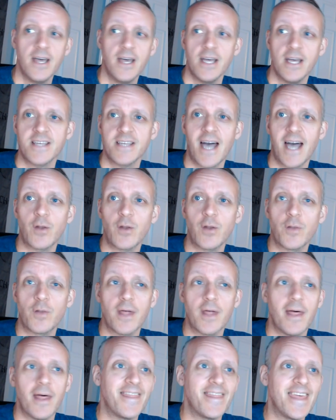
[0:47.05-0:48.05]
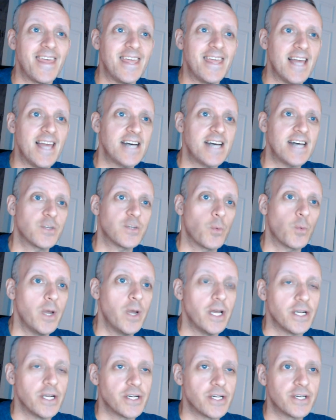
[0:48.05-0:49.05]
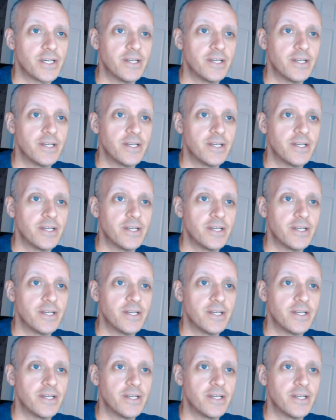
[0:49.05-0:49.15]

titled The Last Wish.